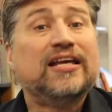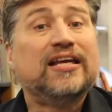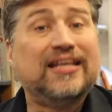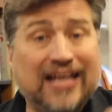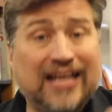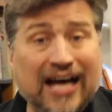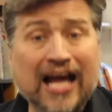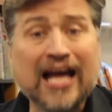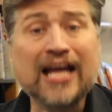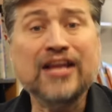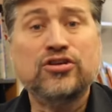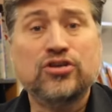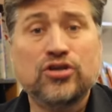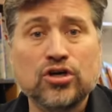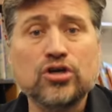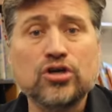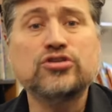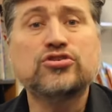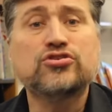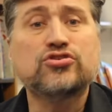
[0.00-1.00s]
God
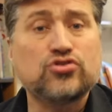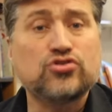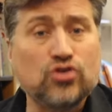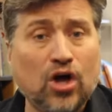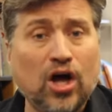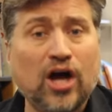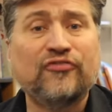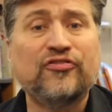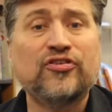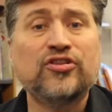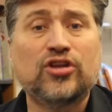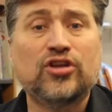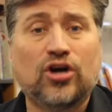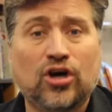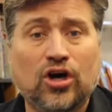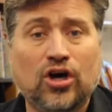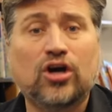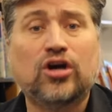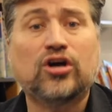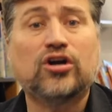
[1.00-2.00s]
could soften the
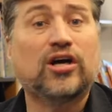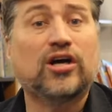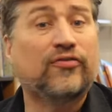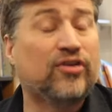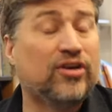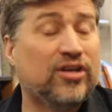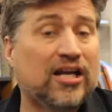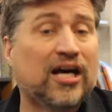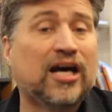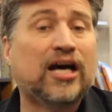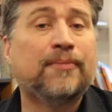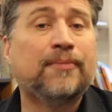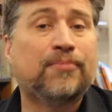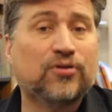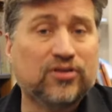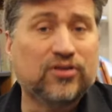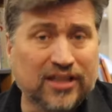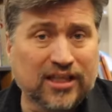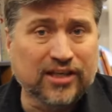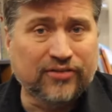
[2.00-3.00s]
heart of a
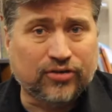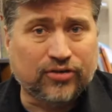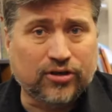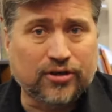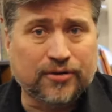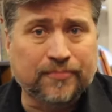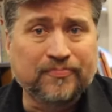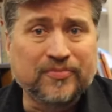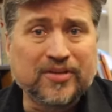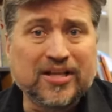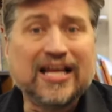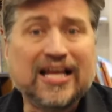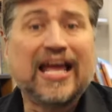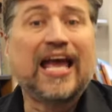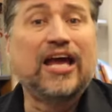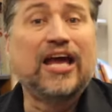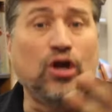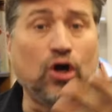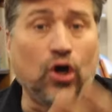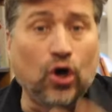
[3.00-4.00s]
non-believer
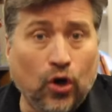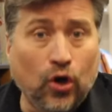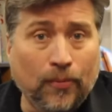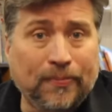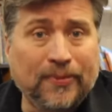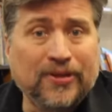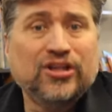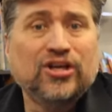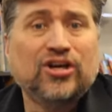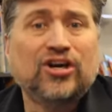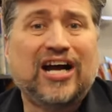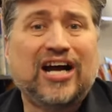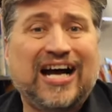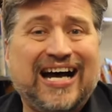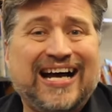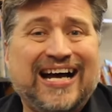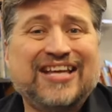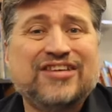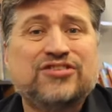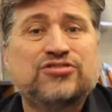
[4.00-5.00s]
and open their
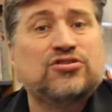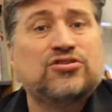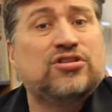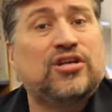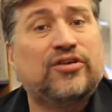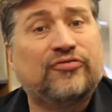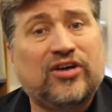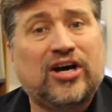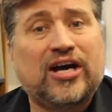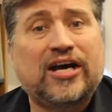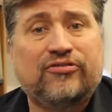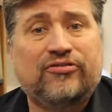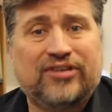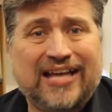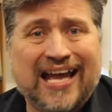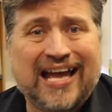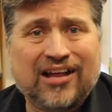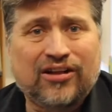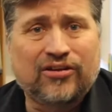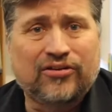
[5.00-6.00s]
eyes to the divine
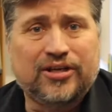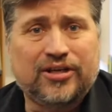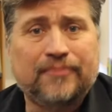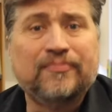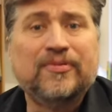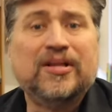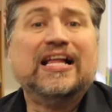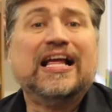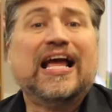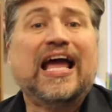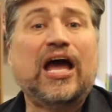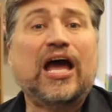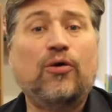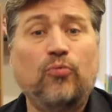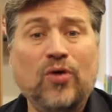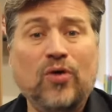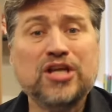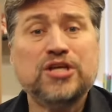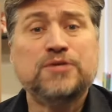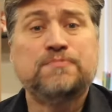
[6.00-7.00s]
reality, at
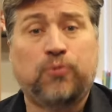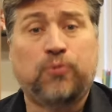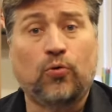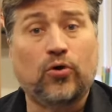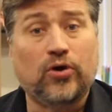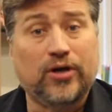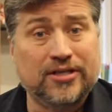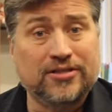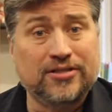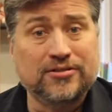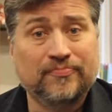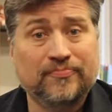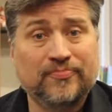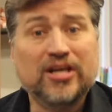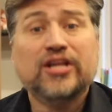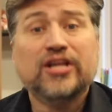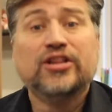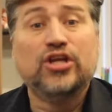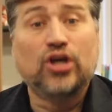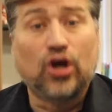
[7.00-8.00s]
which point
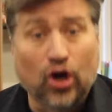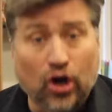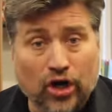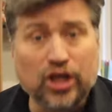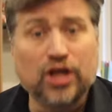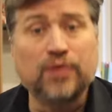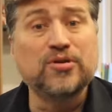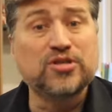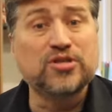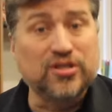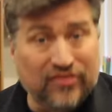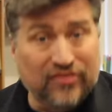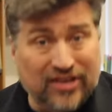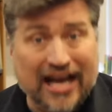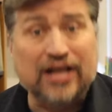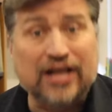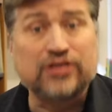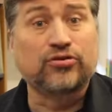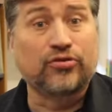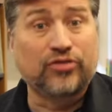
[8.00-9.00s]
the arguments of
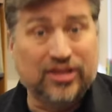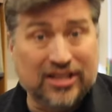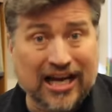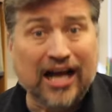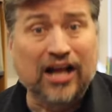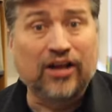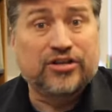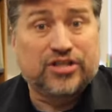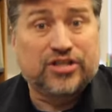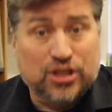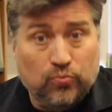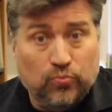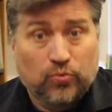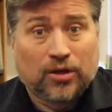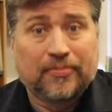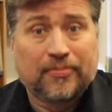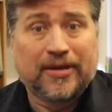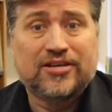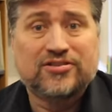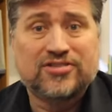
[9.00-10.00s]
natural theology
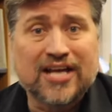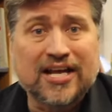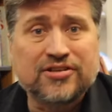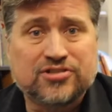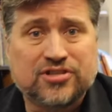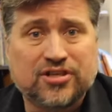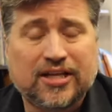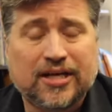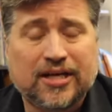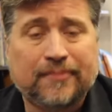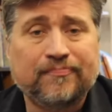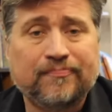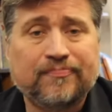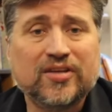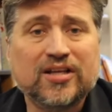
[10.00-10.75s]
will make sense to them.